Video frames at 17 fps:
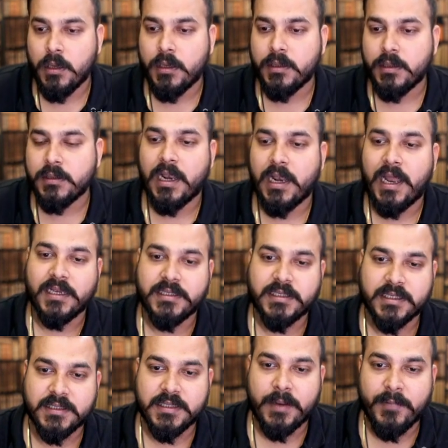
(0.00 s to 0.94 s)
In the
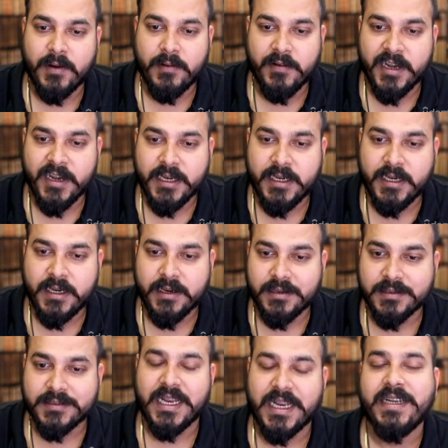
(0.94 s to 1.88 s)
last example, we did
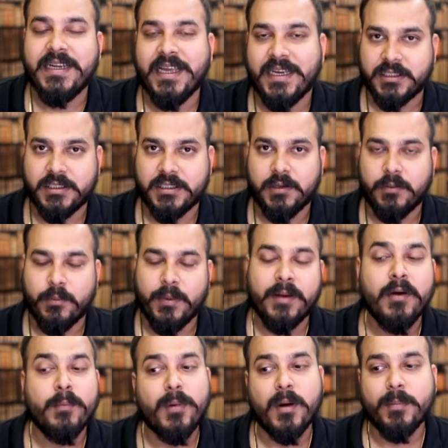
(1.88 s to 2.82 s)
Z-test
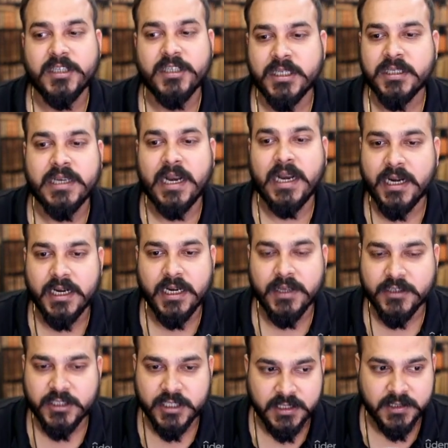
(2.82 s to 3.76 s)
when a population standard
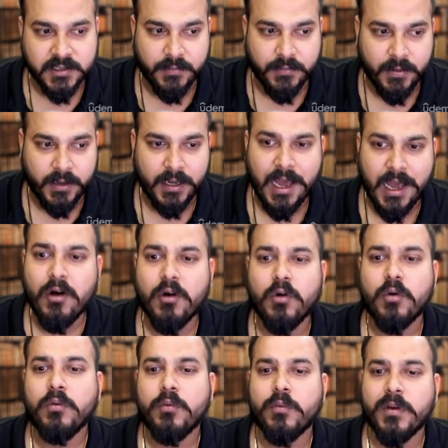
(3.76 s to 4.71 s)
deviation is given.
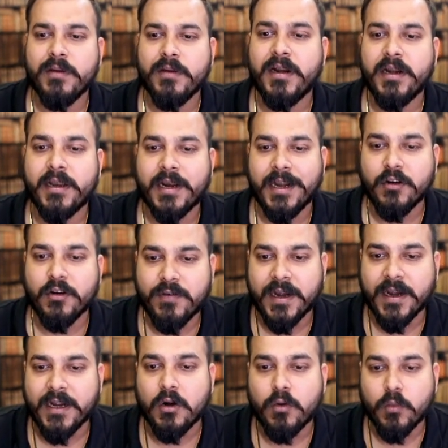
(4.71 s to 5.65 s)
Now we will try to
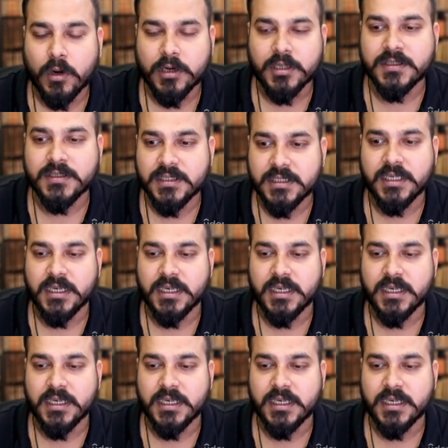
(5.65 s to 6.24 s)
find out what is this